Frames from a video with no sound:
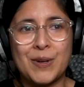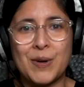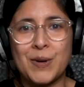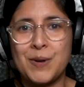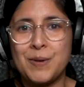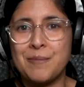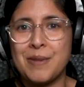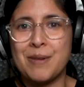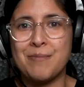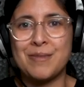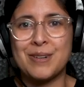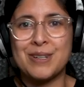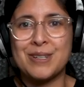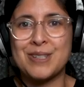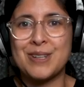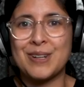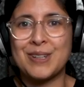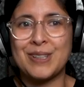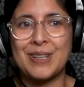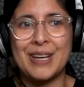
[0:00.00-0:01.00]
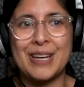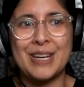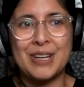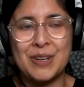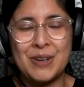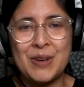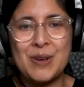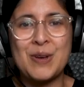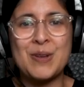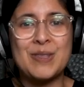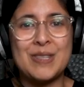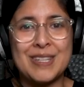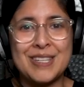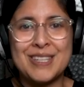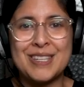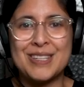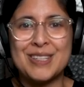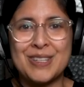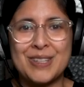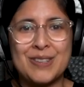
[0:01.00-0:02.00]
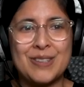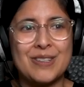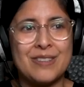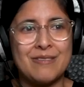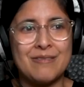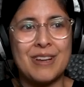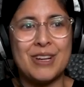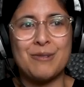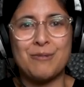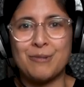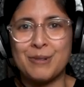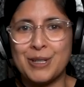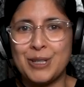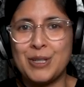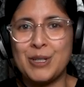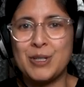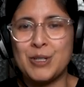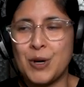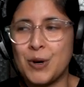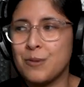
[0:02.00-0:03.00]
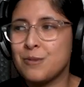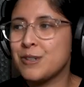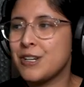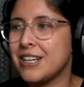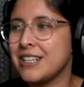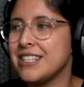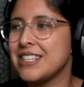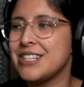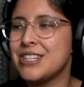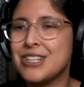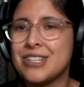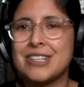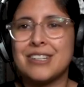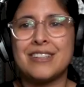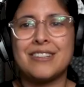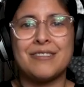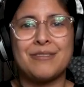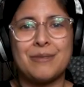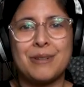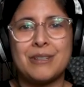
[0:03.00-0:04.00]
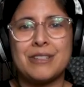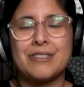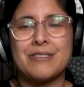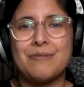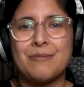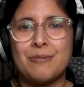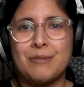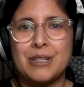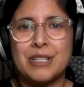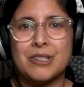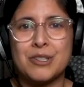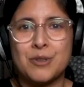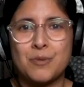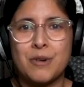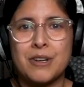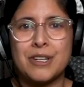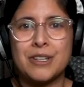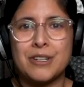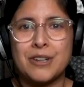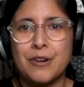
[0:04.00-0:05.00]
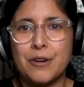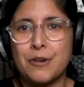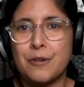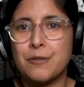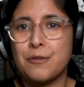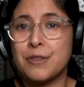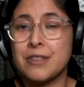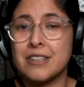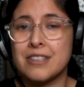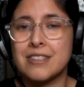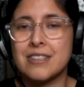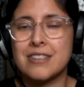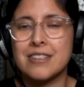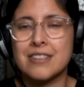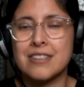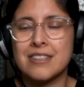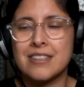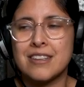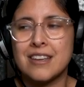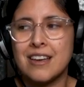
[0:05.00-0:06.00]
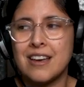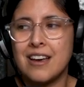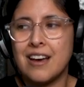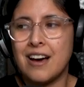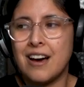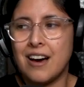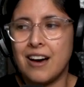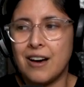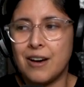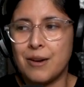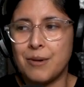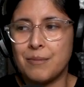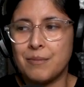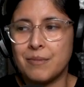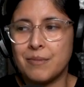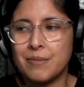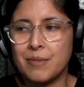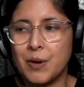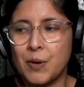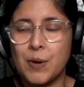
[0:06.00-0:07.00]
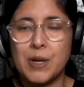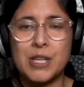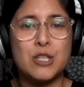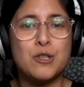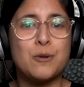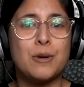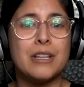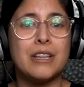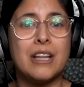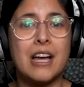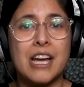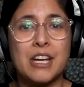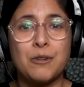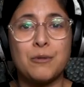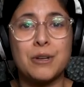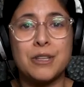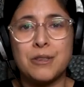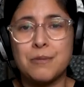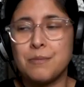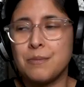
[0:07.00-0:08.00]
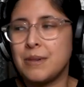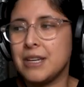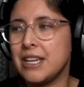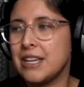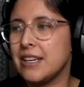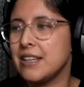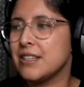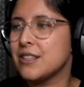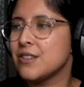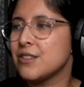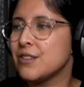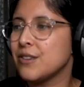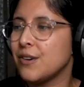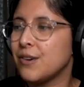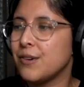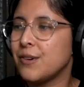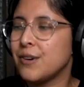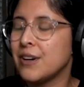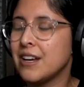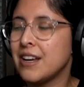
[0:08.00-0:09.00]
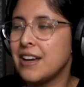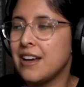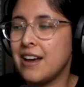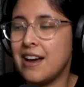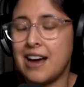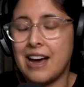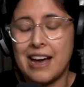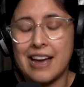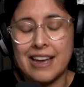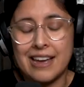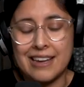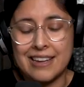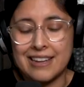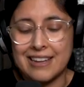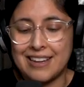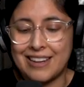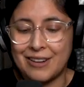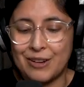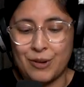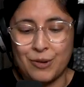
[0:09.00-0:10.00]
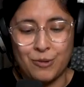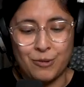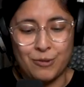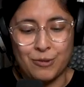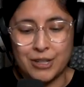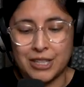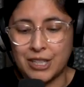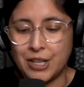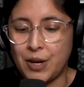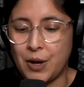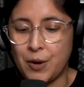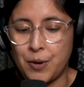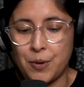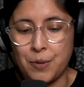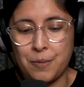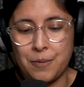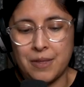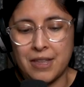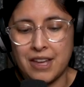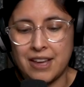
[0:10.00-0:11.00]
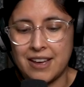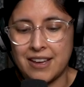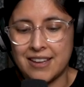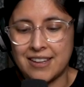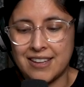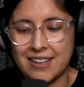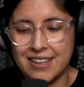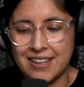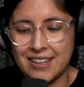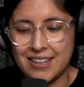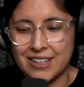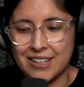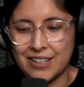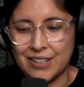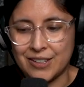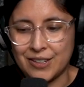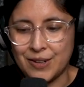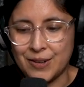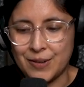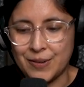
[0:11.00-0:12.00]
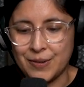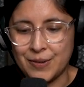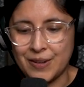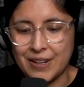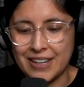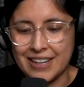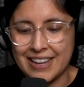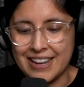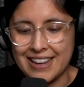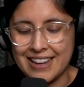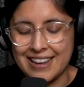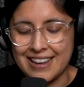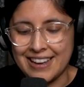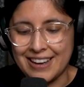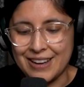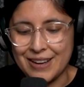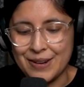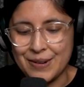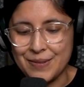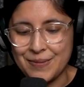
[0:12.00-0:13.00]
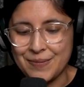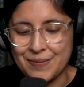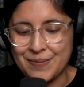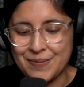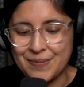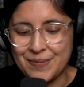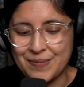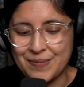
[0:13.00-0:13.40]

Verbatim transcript: cult members are like, this is a, a really dope transition. We, we just want to know if this is um, going to align with me. So I really hope that, you know, um,